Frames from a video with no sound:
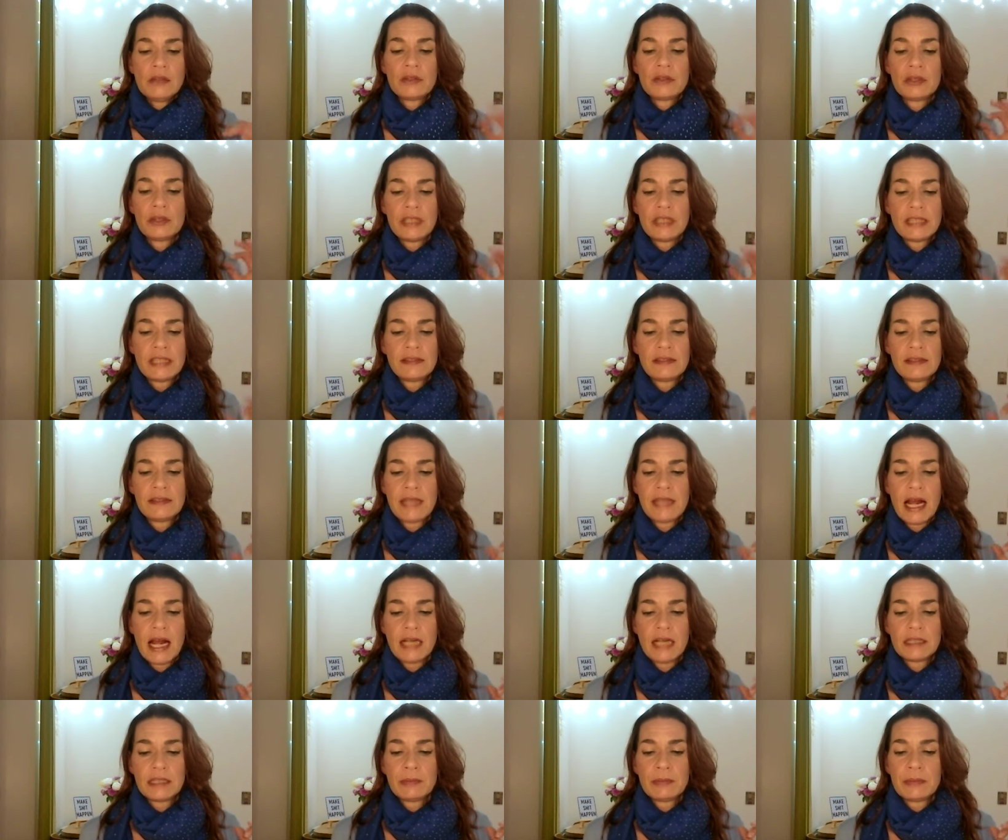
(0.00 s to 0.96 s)
So this is
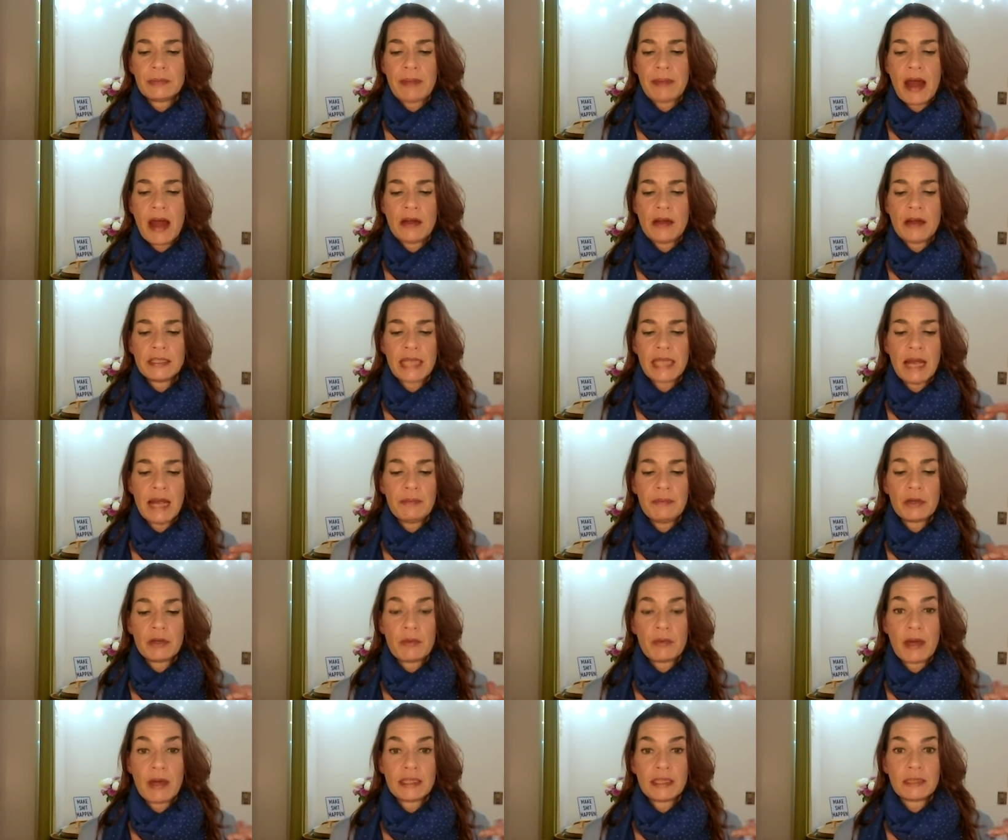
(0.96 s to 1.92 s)
the ultimate
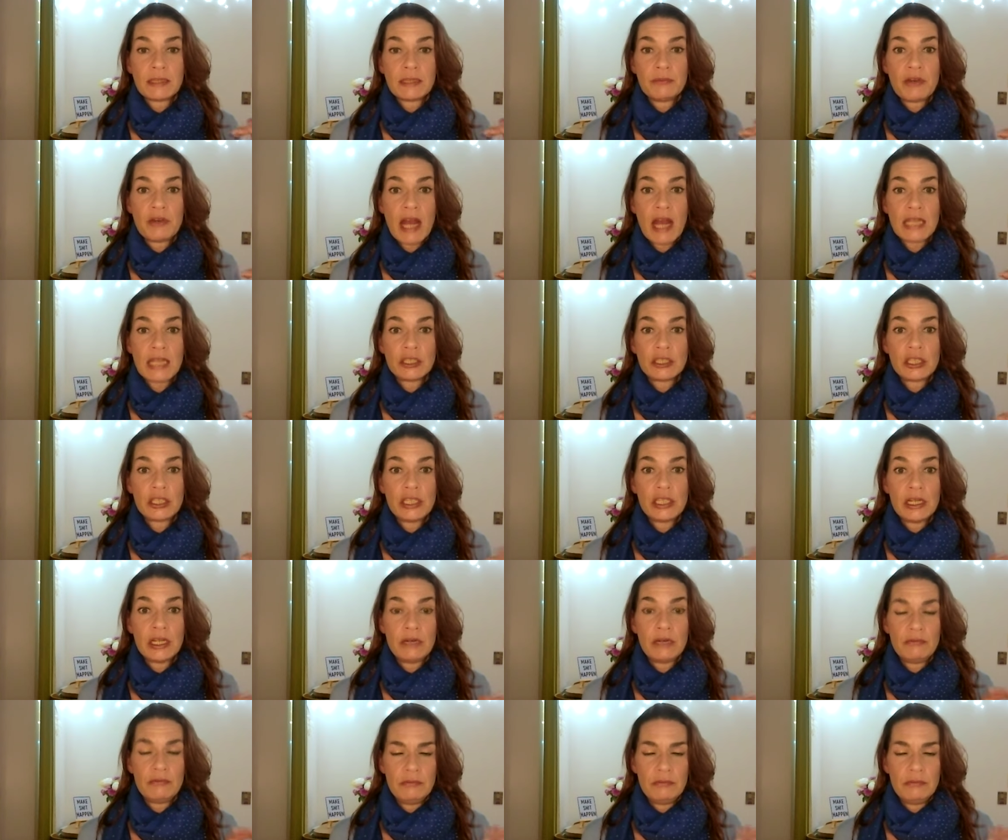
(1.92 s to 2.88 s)
paradigm, quantum
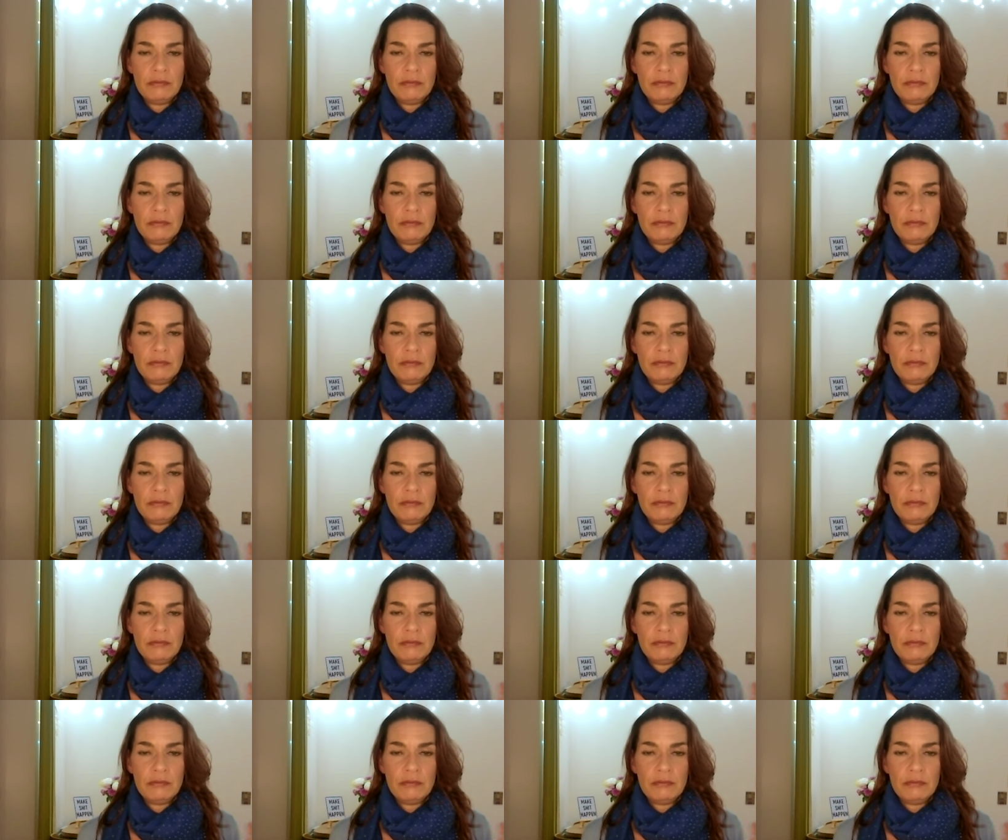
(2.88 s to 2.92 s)
reality,